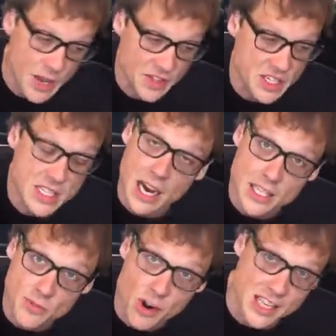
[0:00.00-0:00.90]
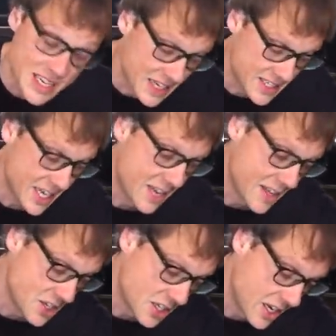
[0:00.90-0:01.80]
At the start of Crate's next turn,
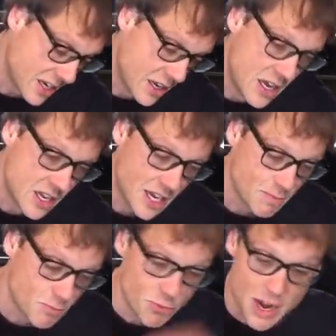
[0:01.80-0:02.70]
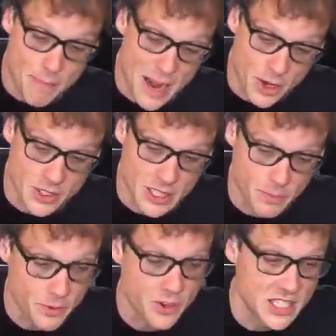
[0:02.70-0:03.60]
they're just gonna come right back onto the
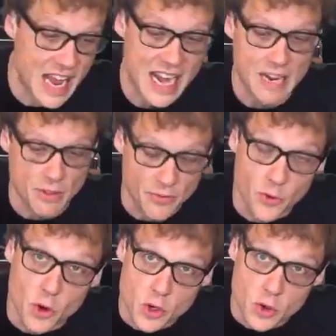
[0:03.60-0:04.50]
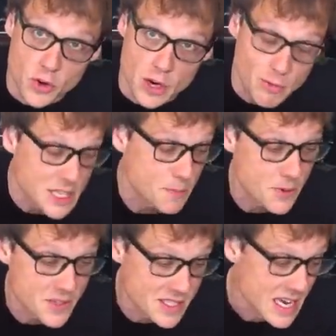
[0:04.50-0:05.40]
board in any of the four corner
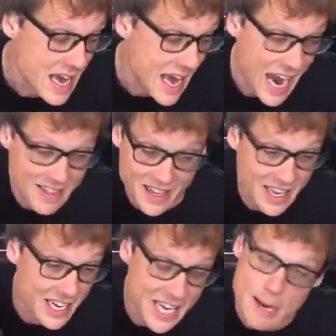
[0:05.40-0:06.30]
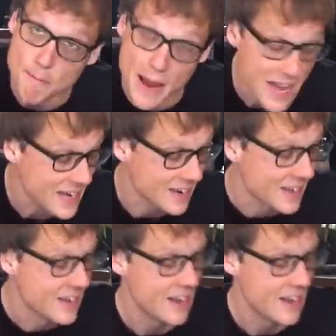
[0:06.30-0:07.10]
respawns, and they're gonna keep playing.